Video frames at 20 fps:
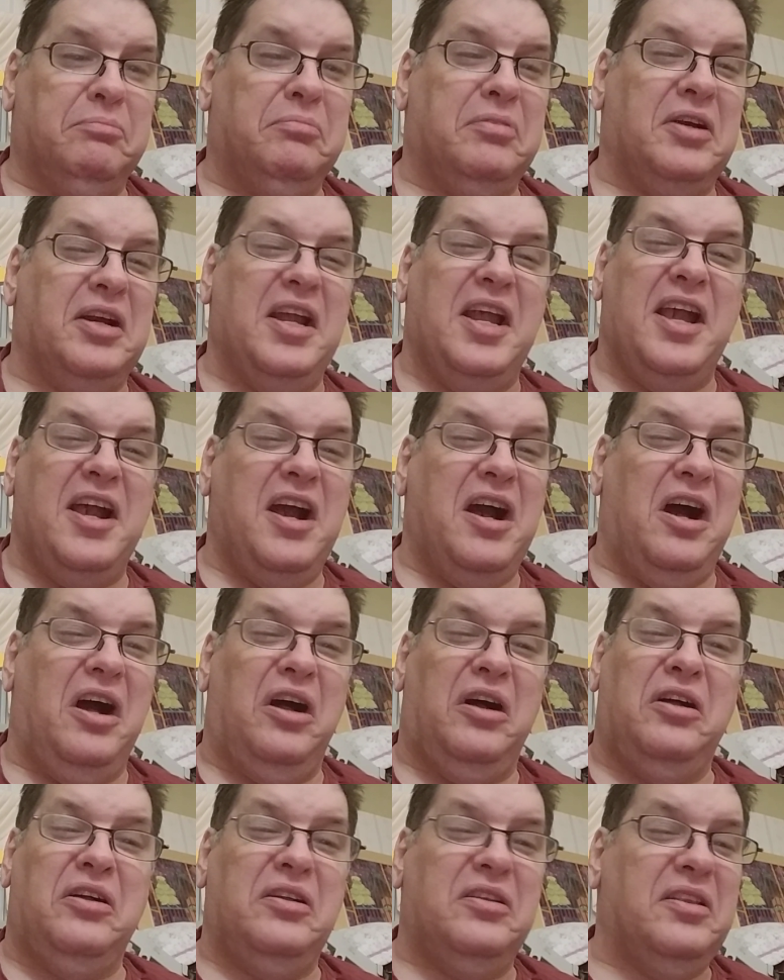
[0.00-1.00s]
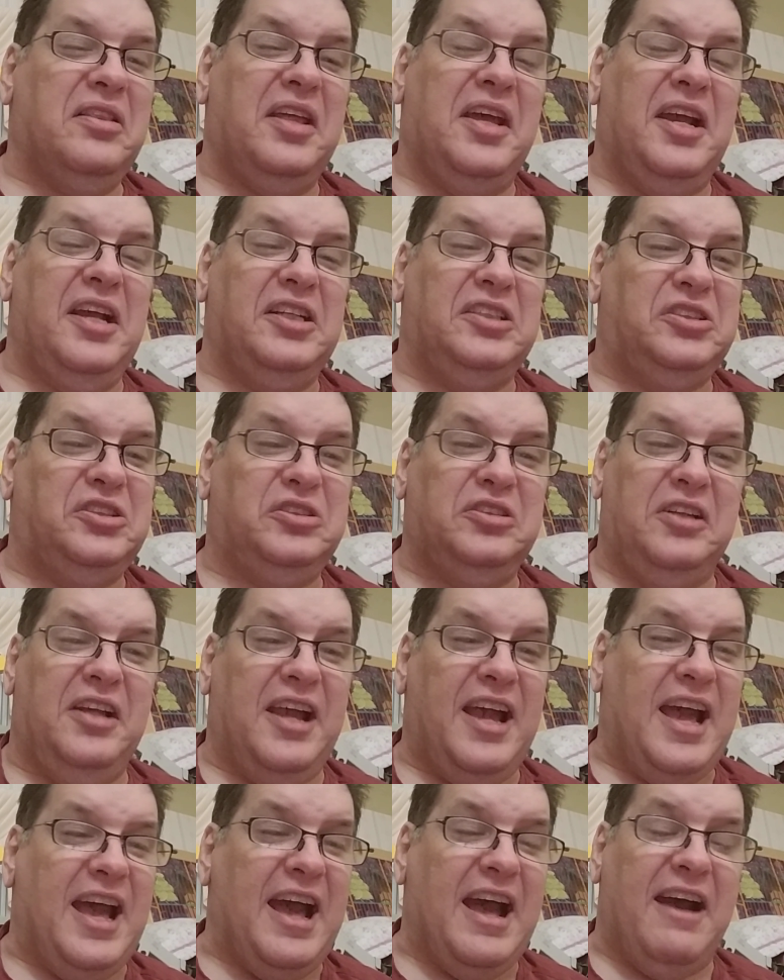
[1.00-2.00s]
bring all that you
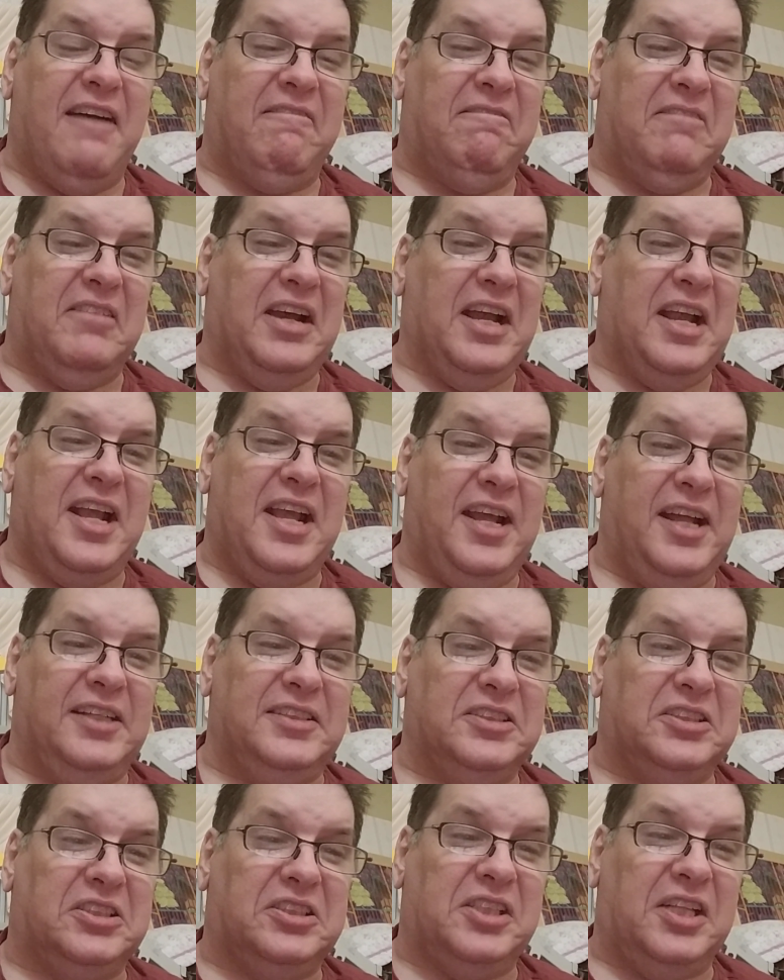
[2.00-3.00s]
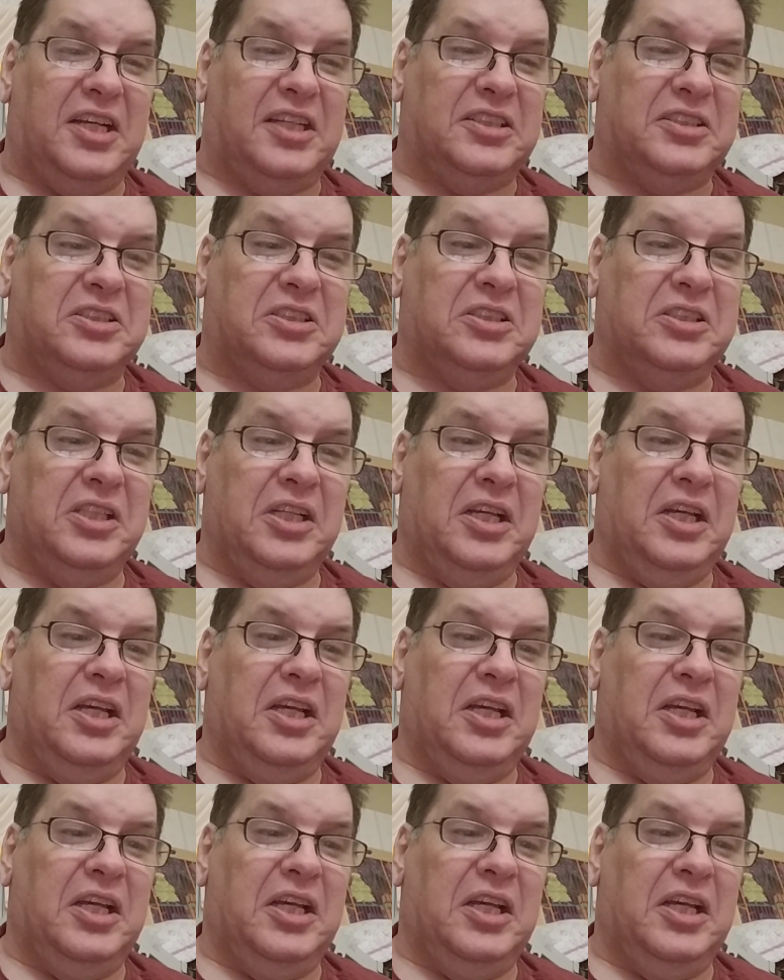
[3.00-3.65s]
have against us,